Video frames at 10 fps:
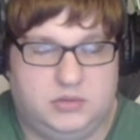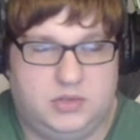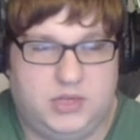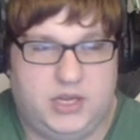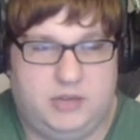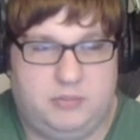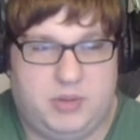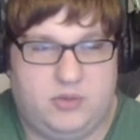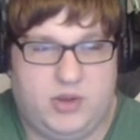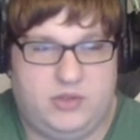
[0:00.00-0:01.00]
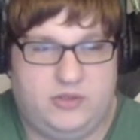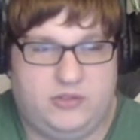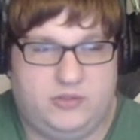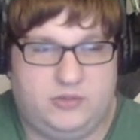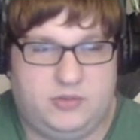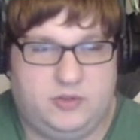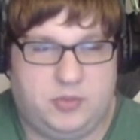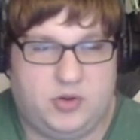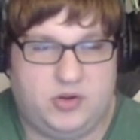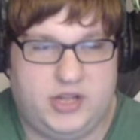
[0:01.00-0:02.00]
And by the way, this this
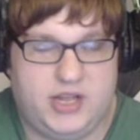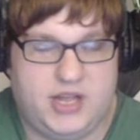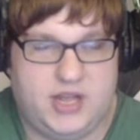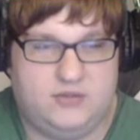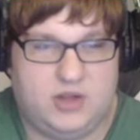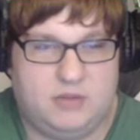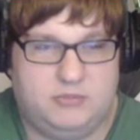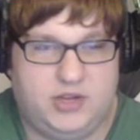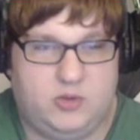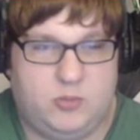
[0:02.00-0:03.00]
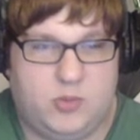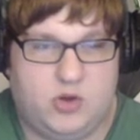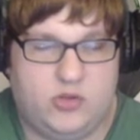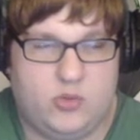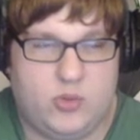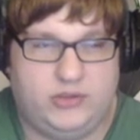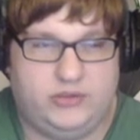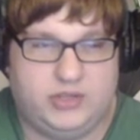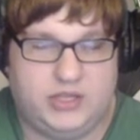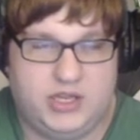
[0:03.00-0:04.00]
party I have, I'm taking them all the way to
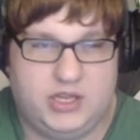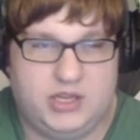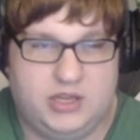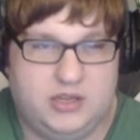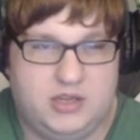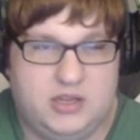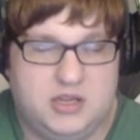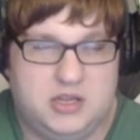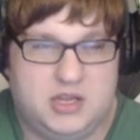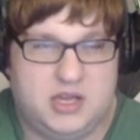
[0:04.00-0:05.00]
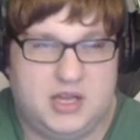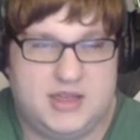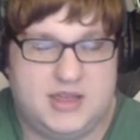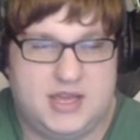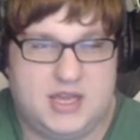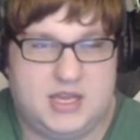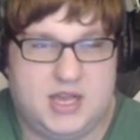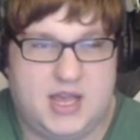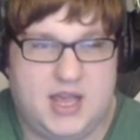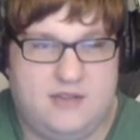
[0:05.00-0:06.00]
league. I think I
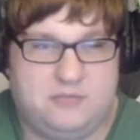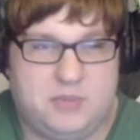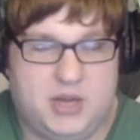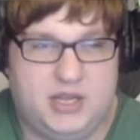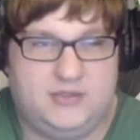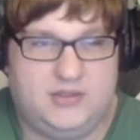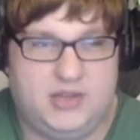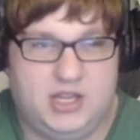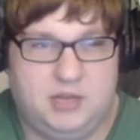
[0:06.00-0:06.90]
have my team.